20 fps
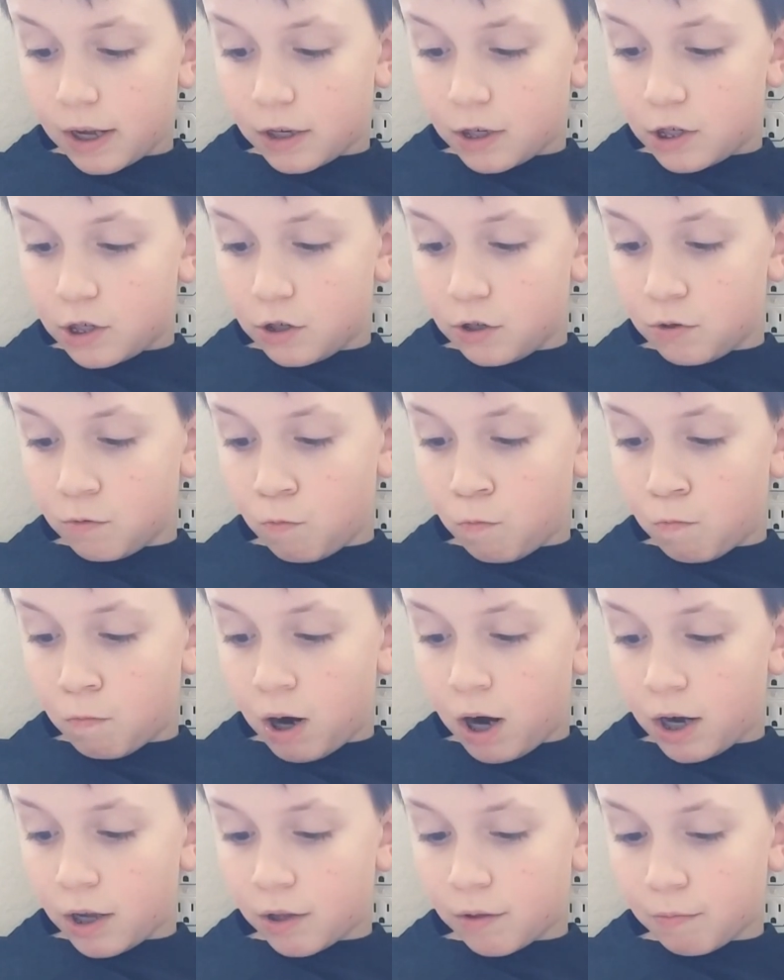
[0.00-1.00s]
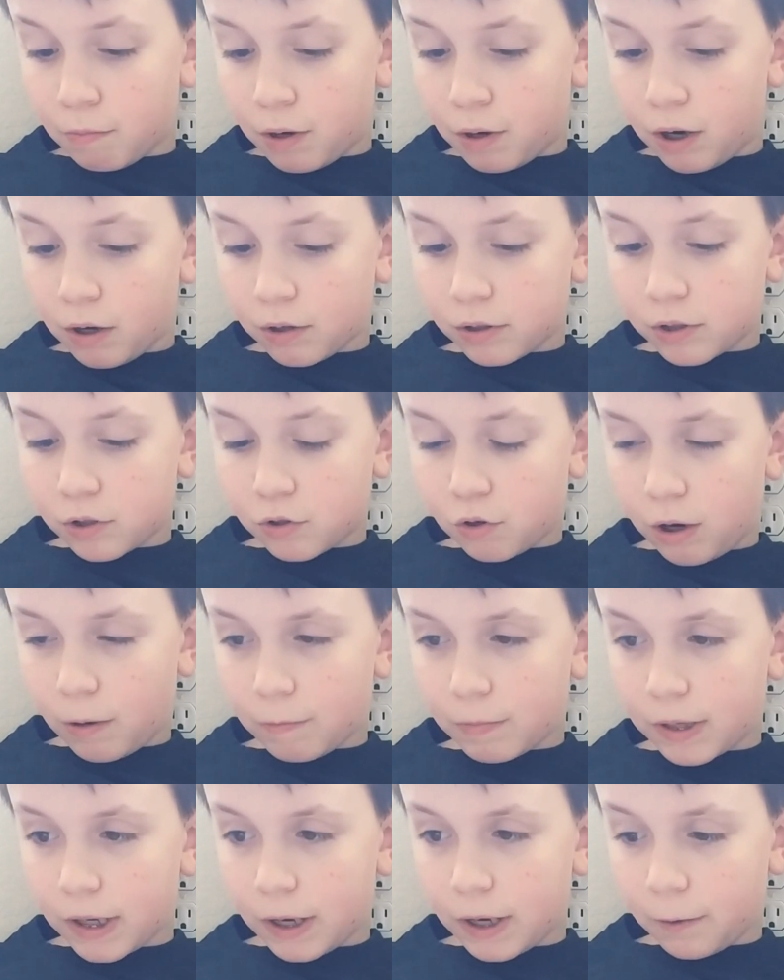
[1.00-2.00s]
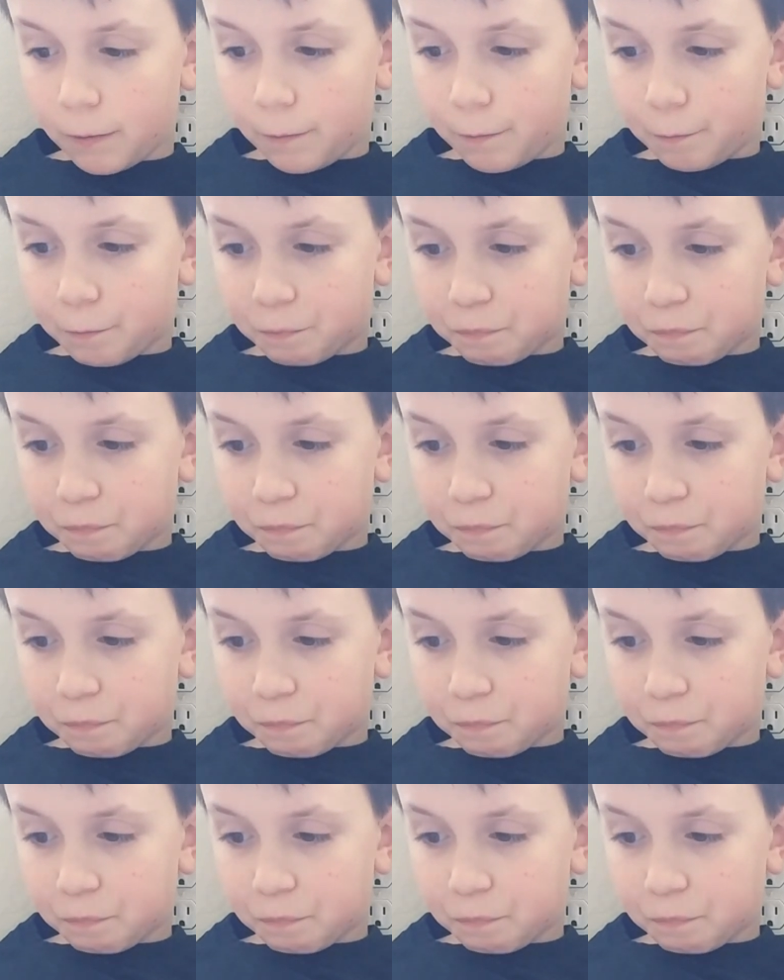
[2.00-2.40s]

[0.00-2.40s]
and two mothballs dropped out.